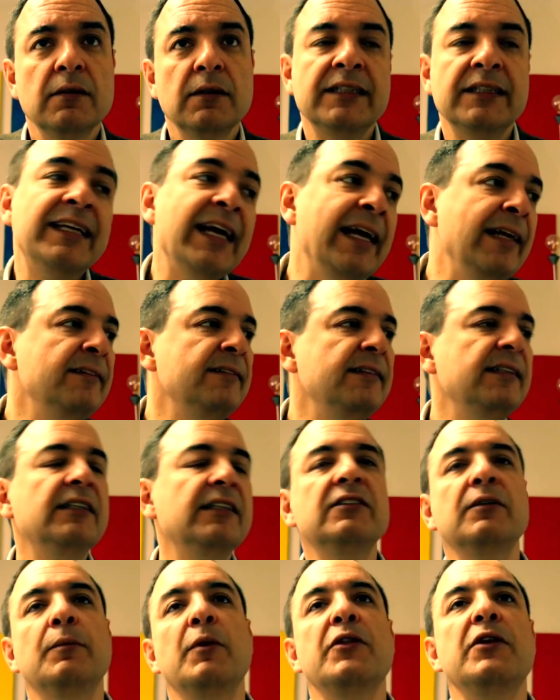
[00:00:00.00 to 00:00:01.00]
And
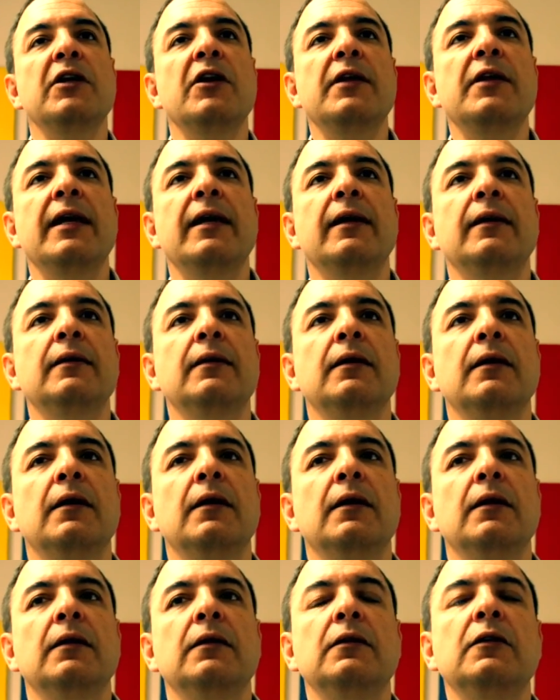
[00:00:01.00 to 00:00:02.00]
Keynesianism, on the other hand,
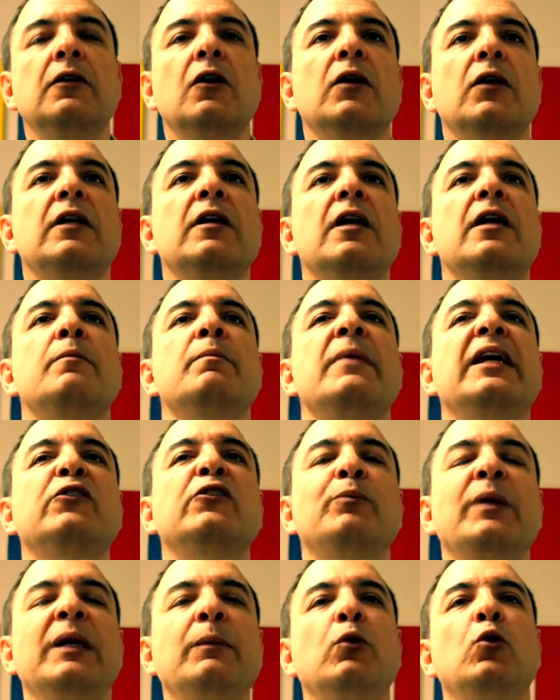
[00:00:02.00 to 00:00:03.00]
it
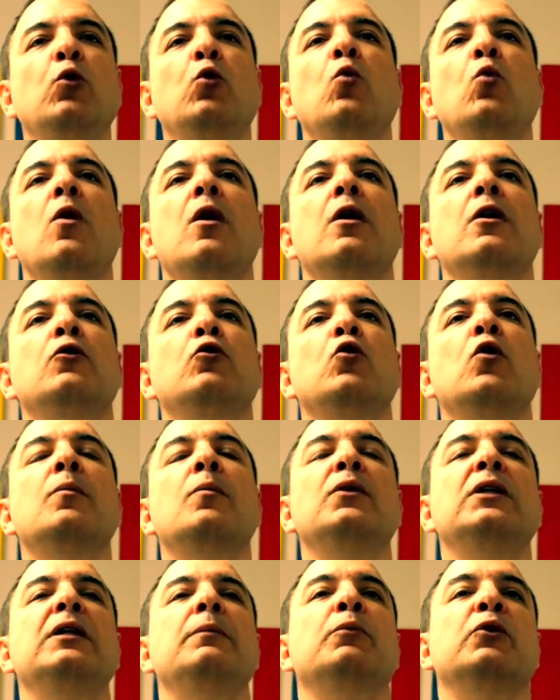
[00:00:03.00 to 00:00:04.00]
makes people who are
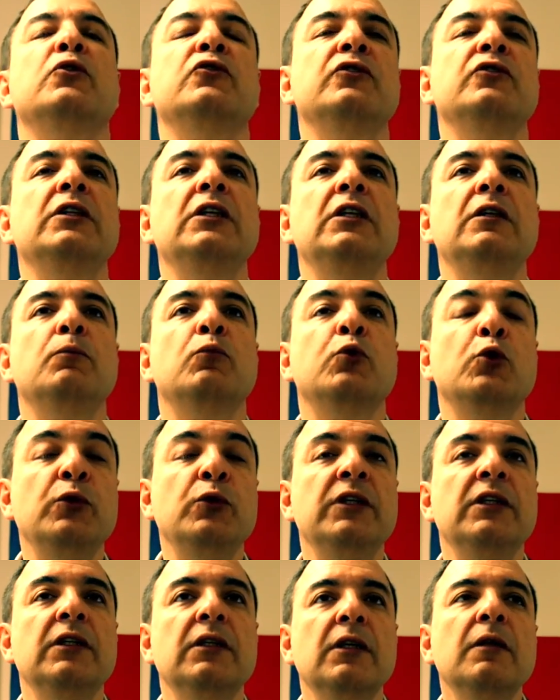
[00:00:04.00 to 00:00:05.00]
normally personally
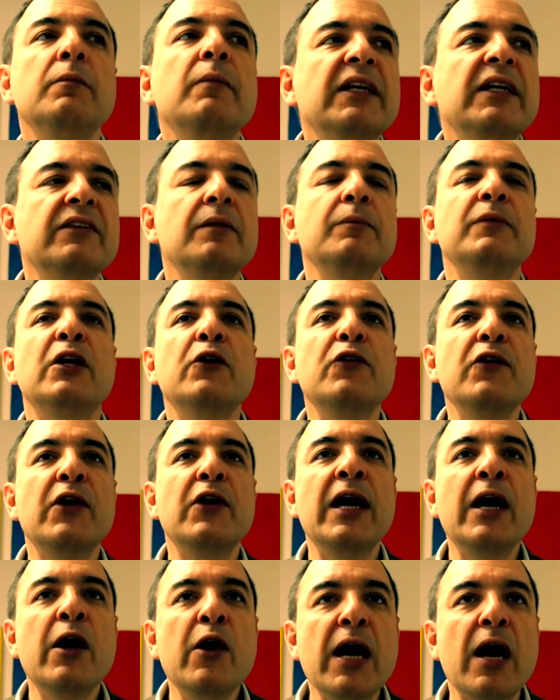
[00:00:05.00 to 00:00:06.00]
prudent, it makes them tear
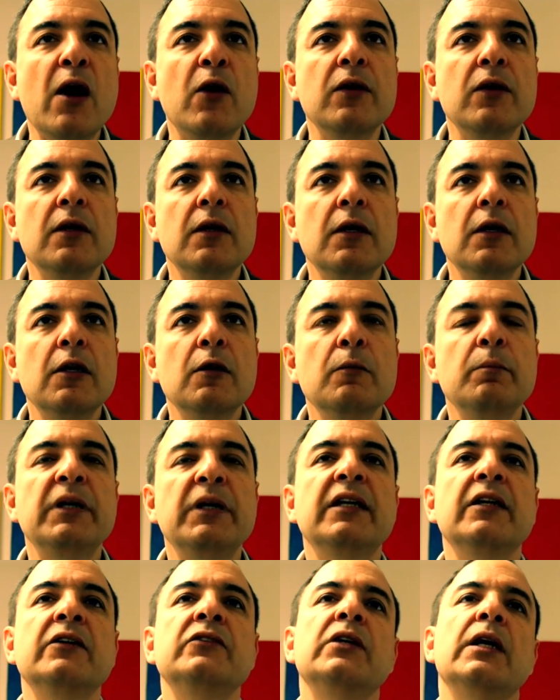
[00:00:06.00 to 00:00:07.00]
their hair out.
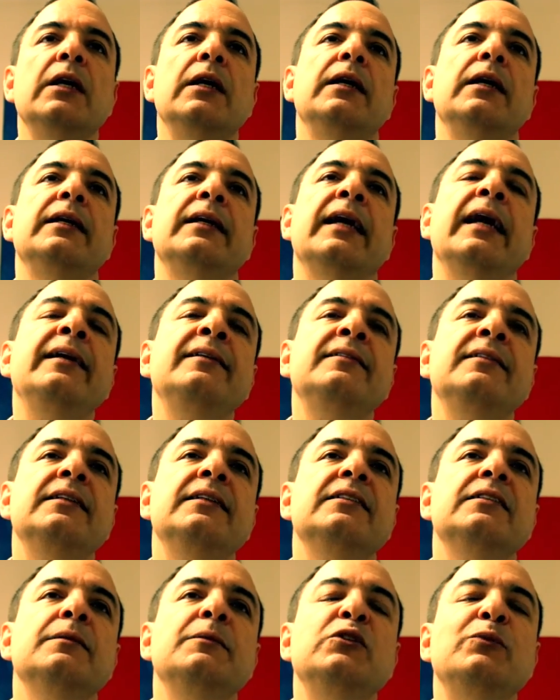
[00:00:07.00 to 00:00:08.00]
Because
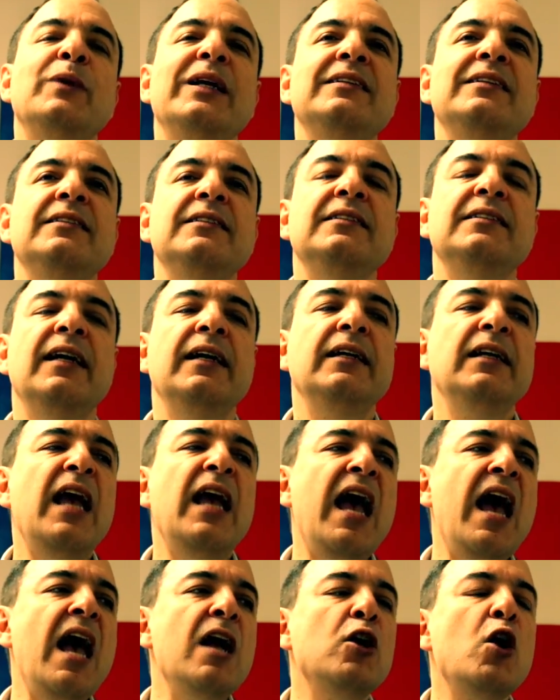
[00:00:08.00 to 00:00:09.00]
Keynesianism is basically saying,
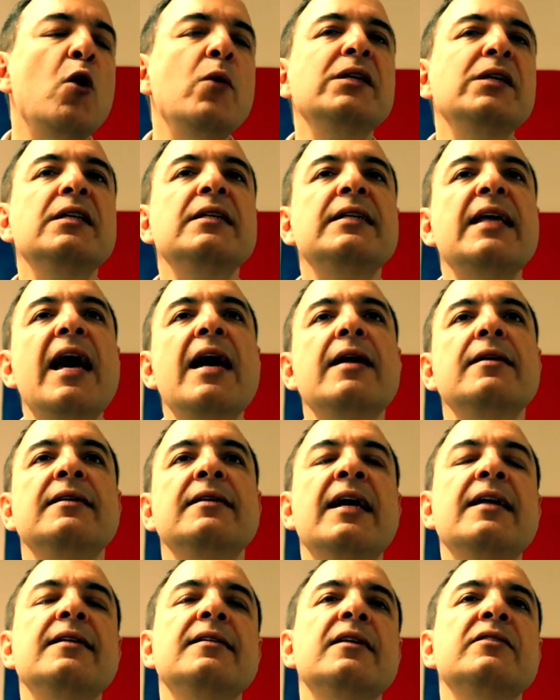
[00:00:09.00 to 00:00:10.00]
yeah, go into
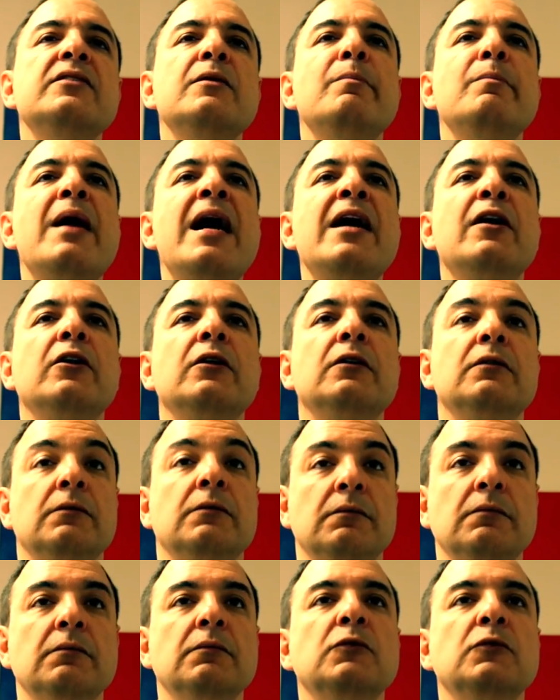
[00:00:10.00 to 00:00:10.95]
debt. Debt doesn't matter.